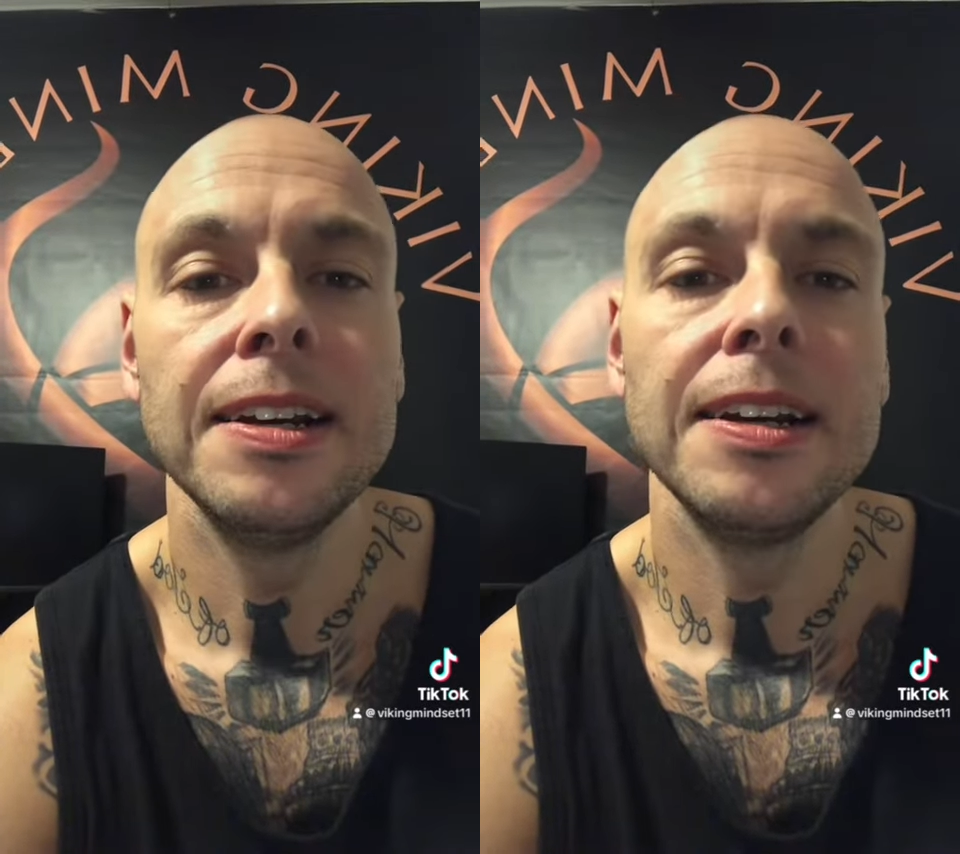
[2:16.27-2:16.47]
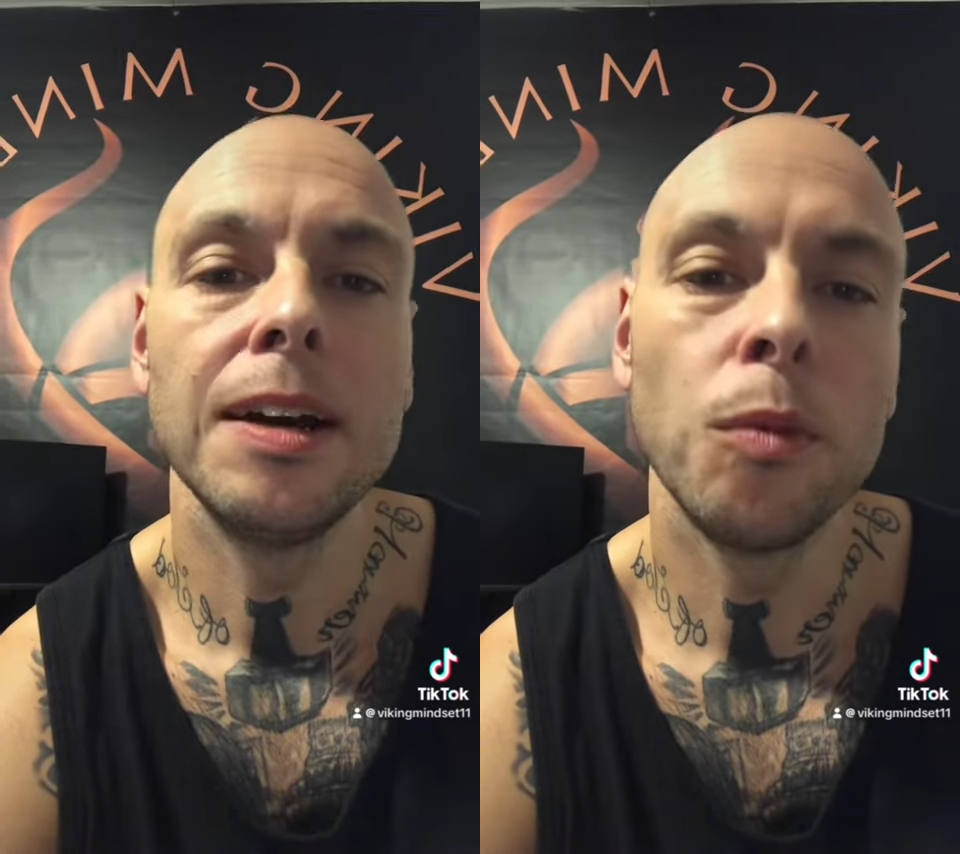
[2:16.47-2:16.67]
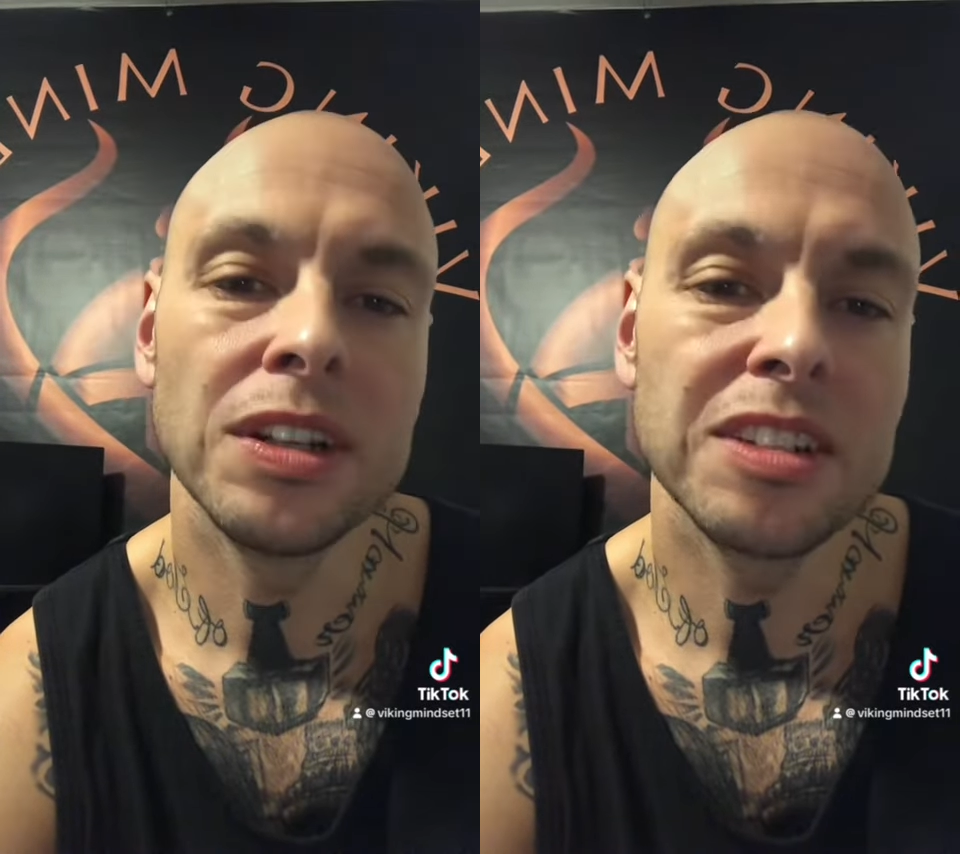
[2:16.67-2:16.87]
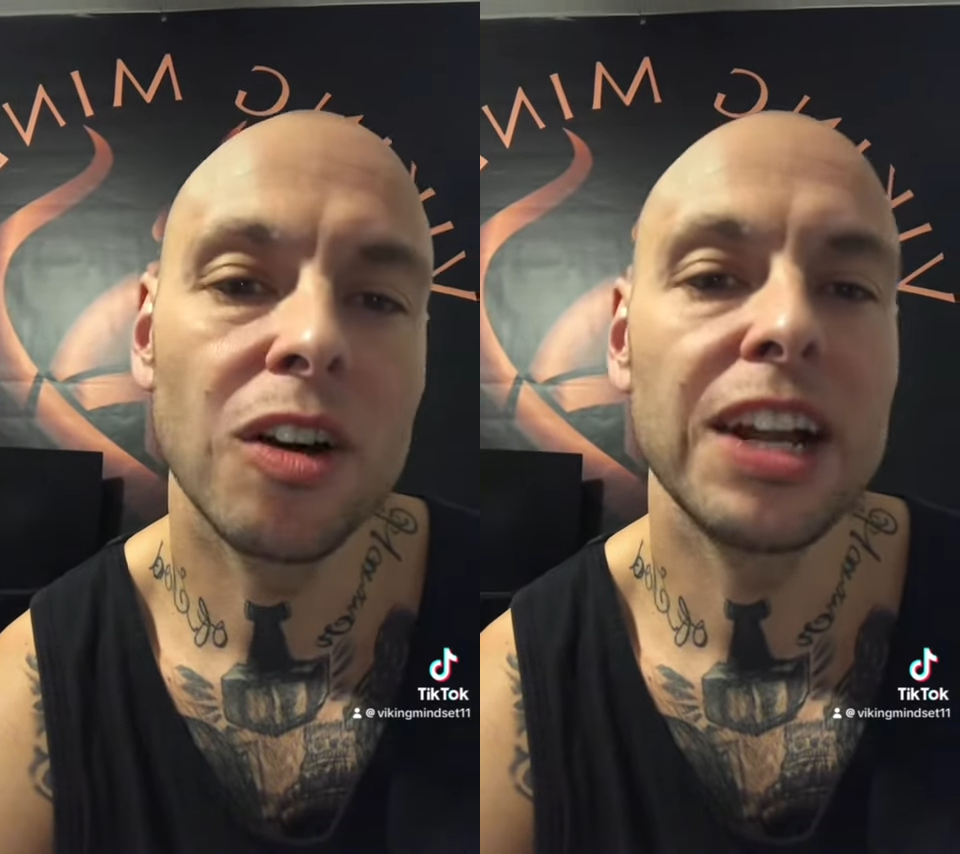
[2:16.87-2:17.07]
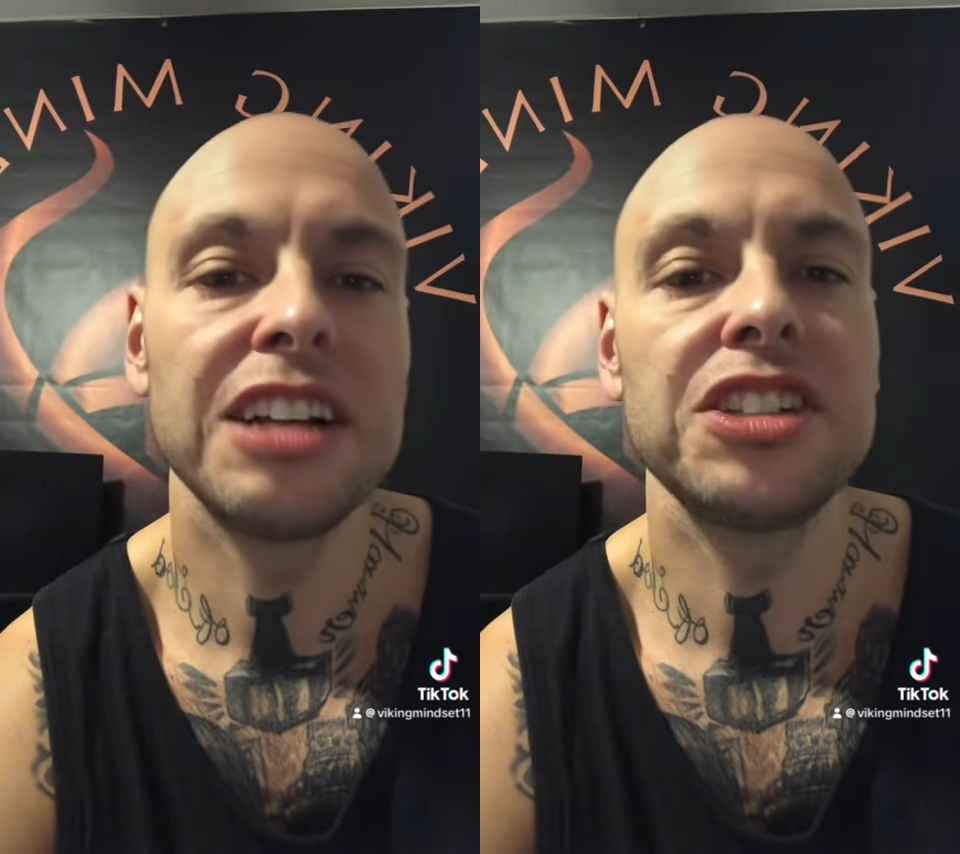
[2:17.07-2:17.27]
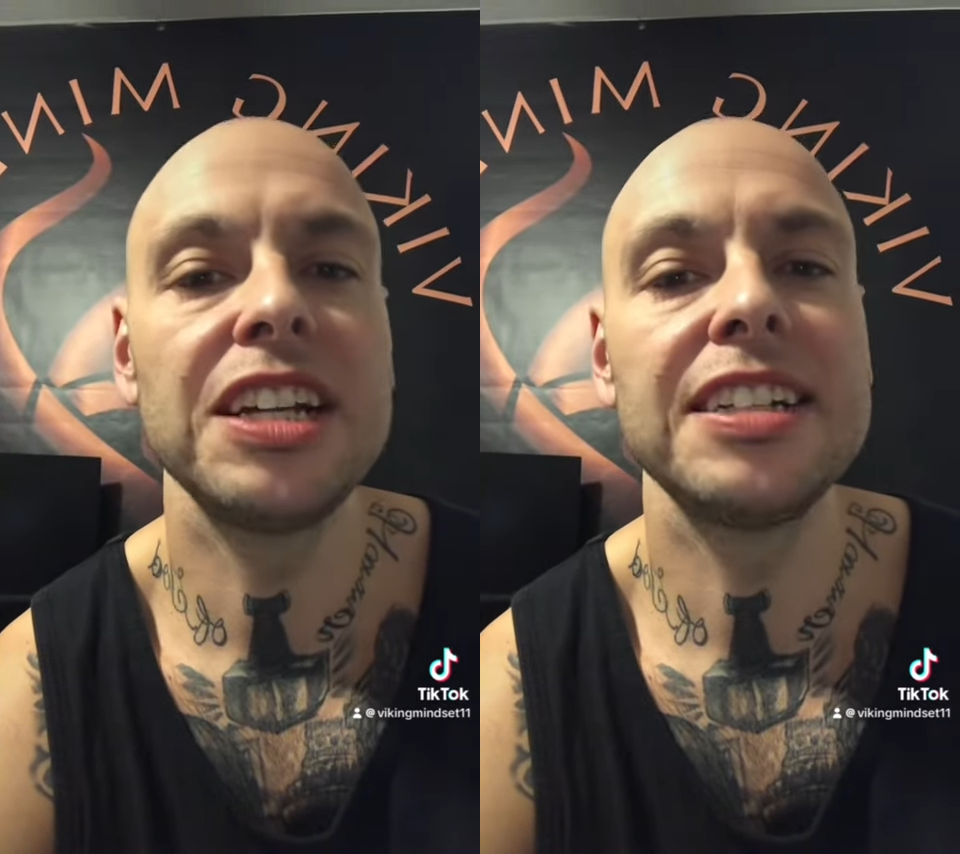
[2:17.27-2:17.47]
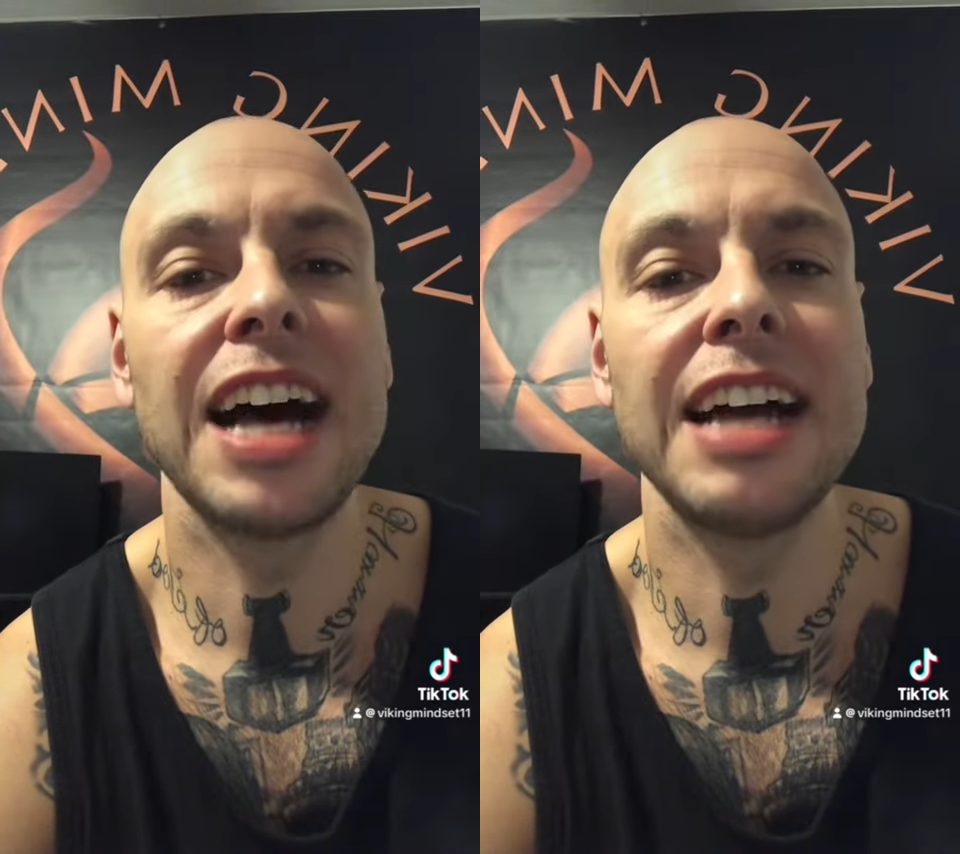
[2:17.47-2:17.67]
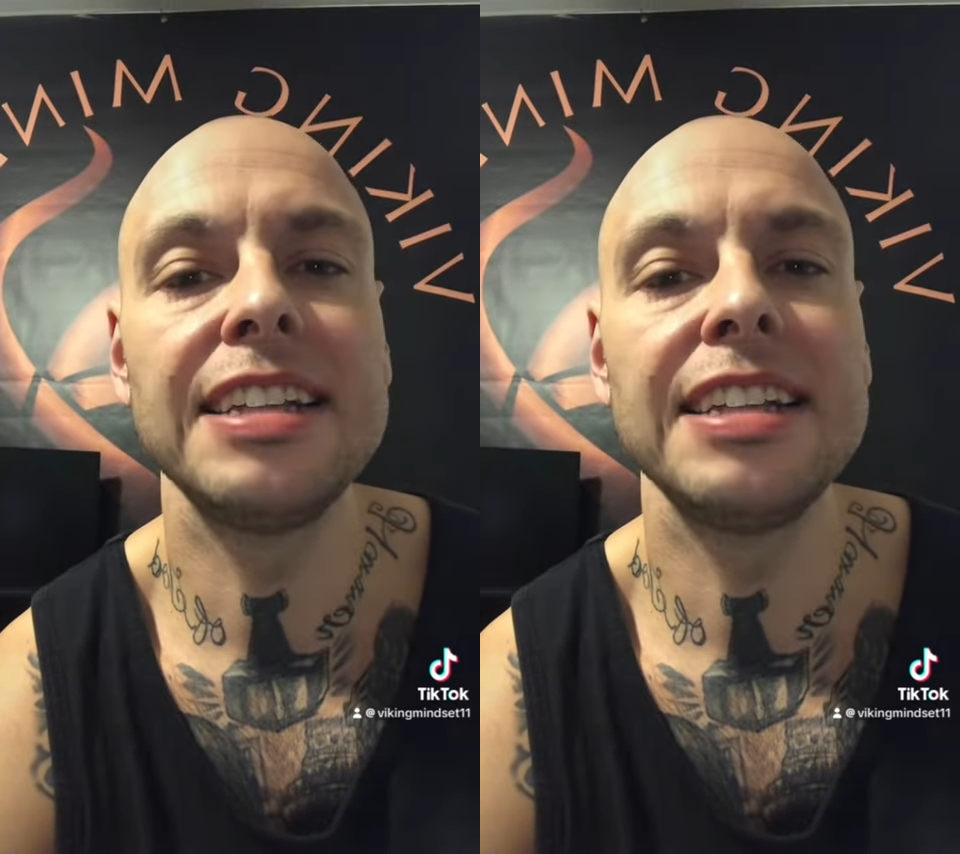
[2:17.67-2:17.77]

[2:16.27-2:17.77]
And once all that shit died